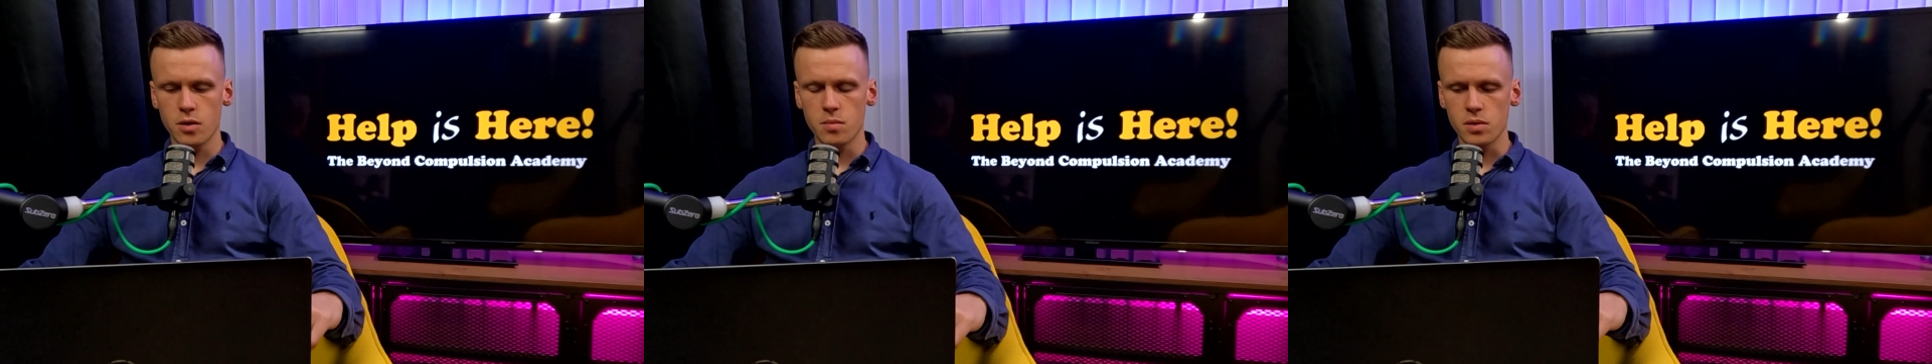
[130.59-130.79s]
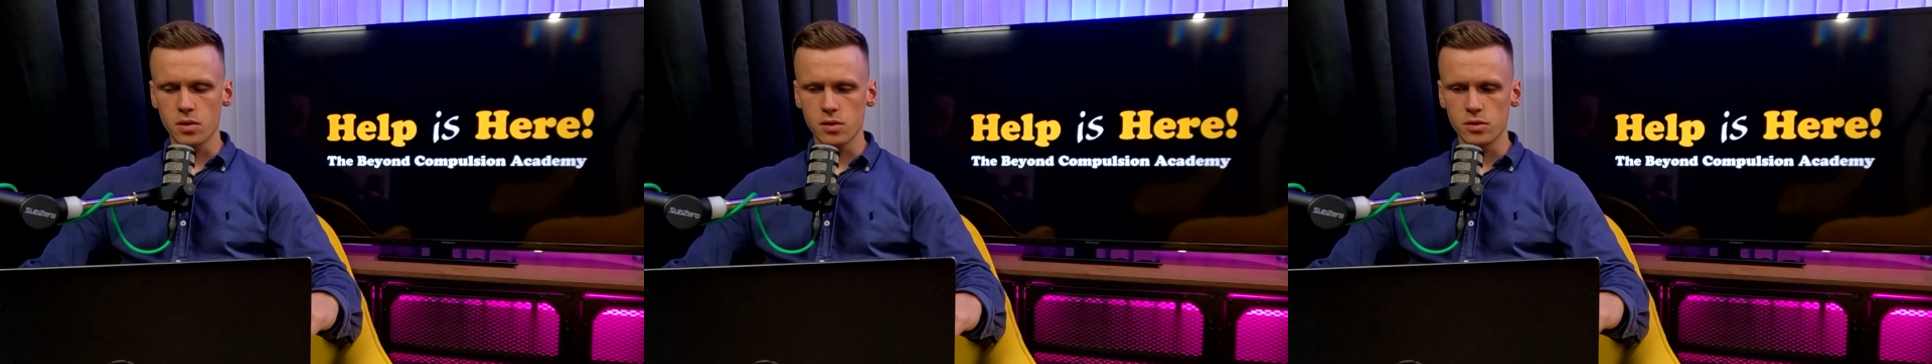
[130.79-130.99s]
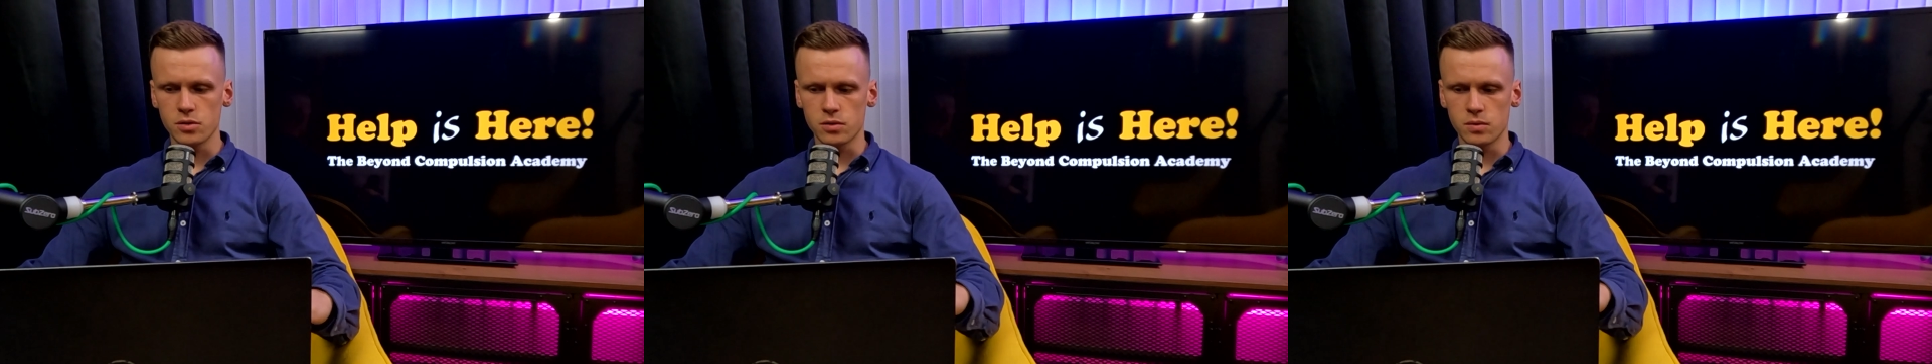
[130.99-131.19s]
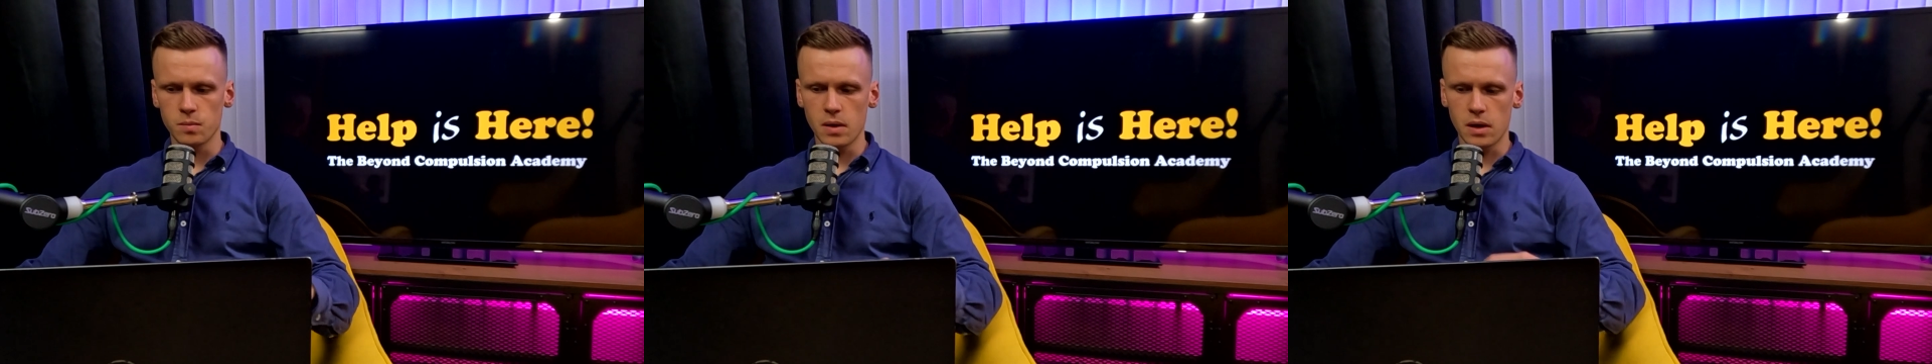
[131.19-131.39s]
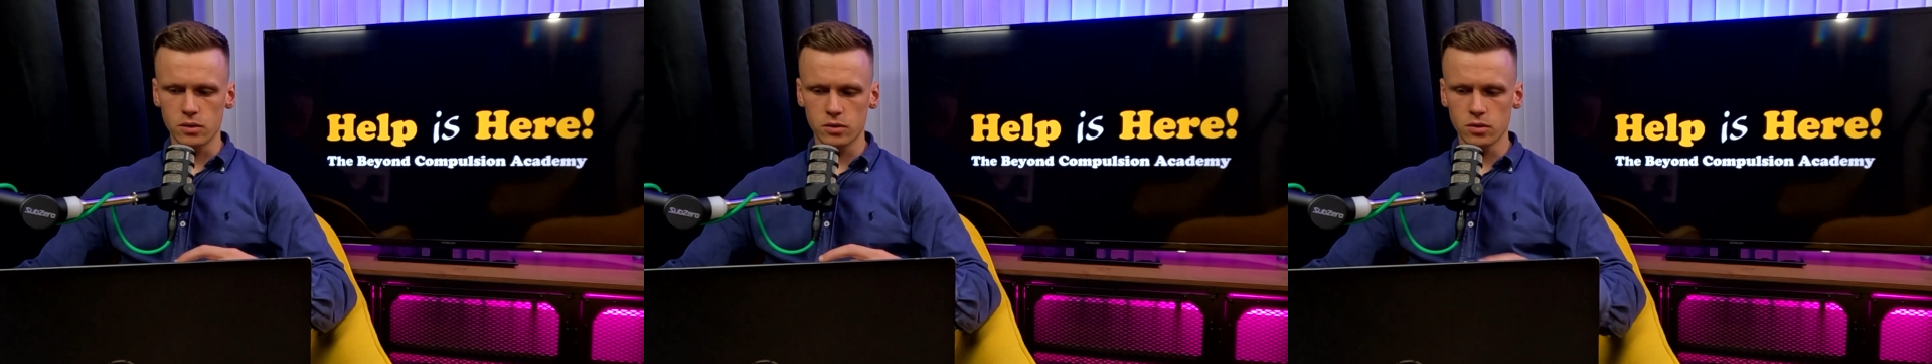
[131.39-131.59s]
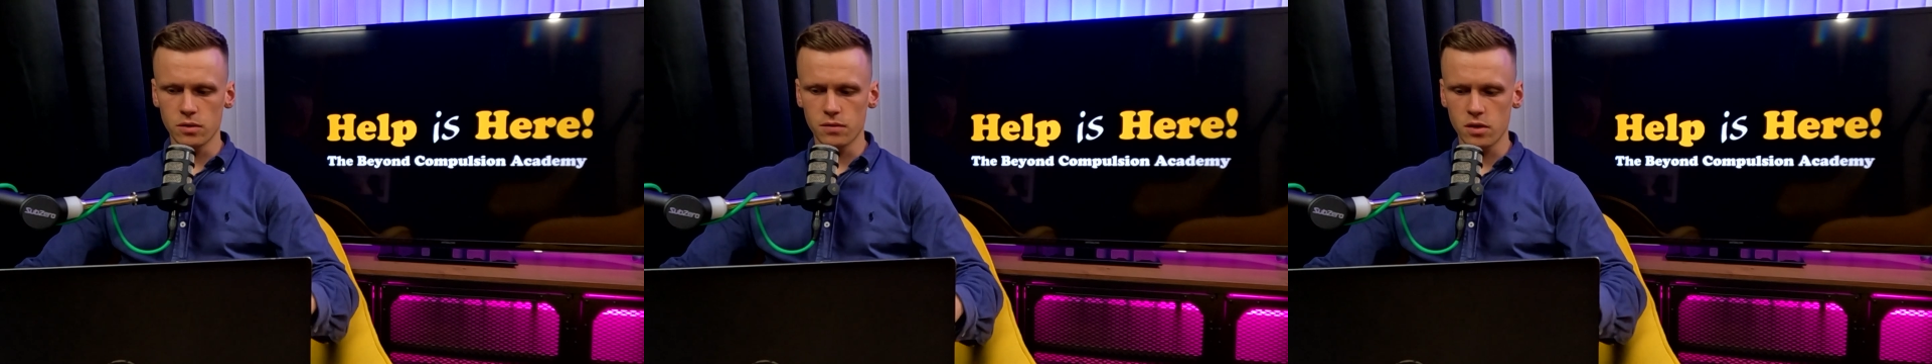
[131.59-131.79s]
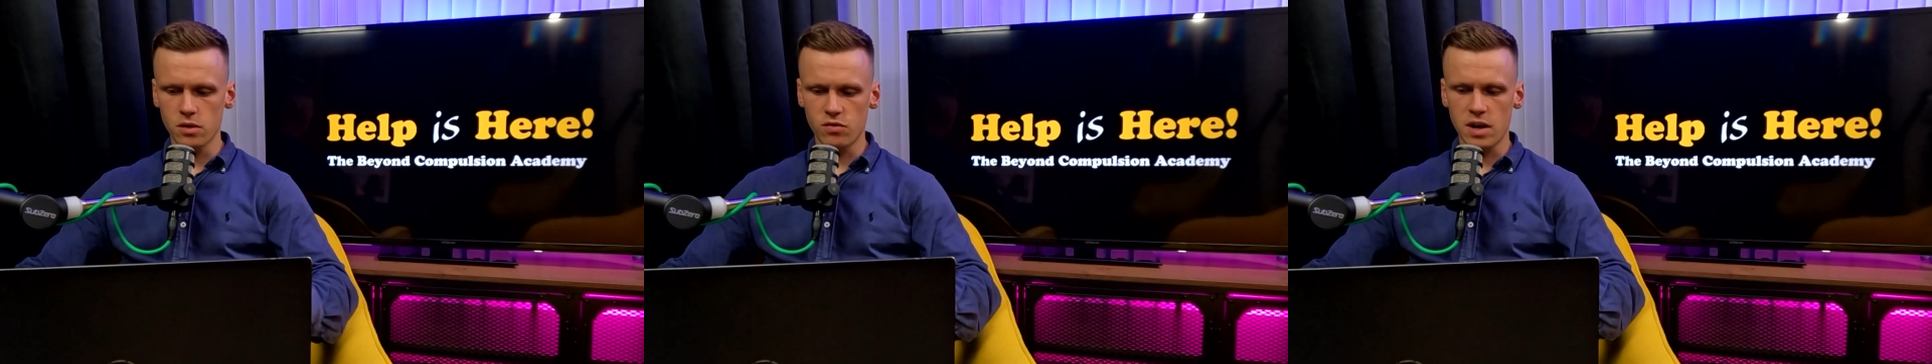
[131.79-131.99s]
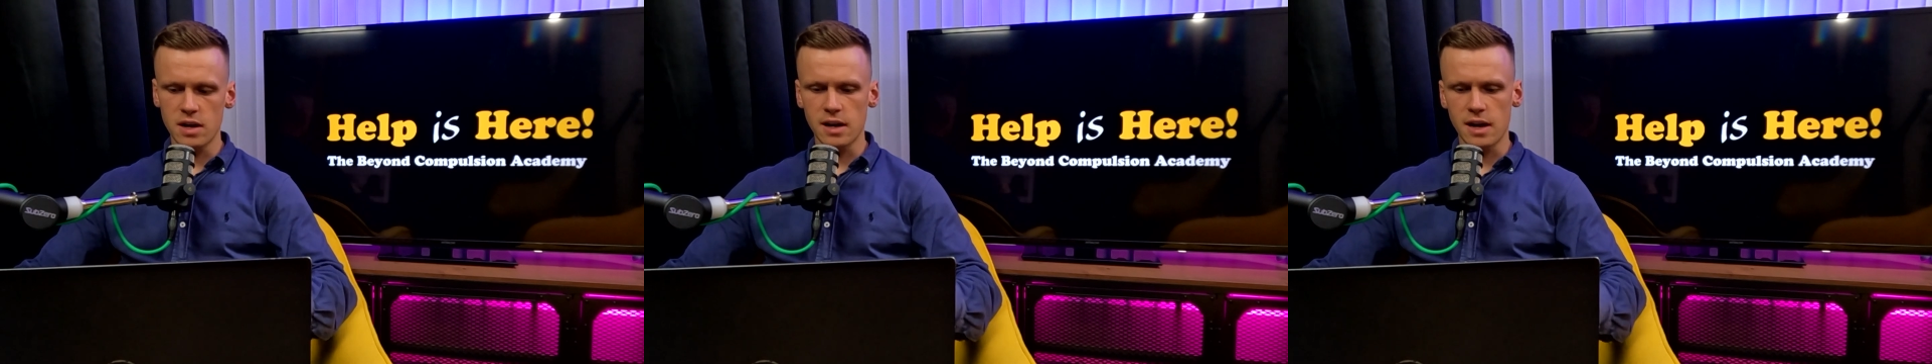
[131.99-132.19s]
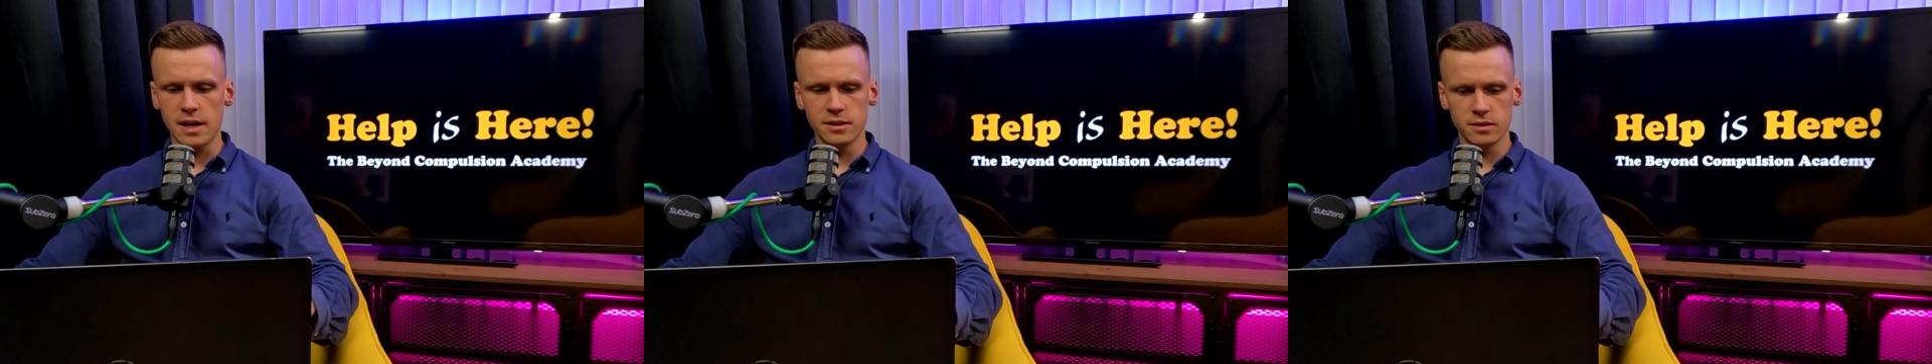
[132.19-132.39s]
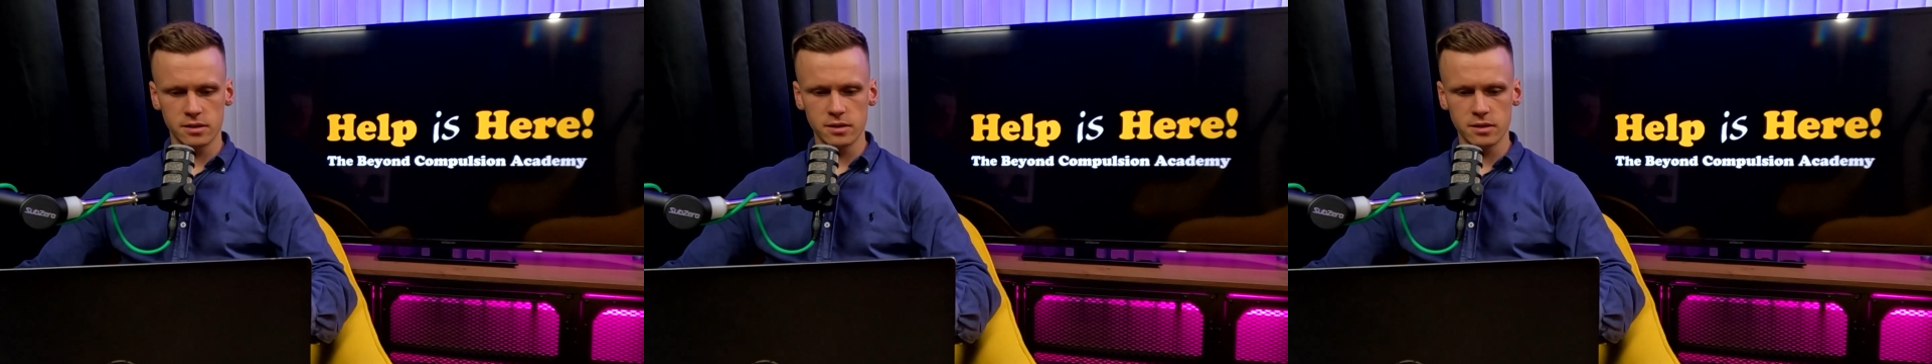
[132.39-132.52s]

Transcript: because I was sort of on the right lines.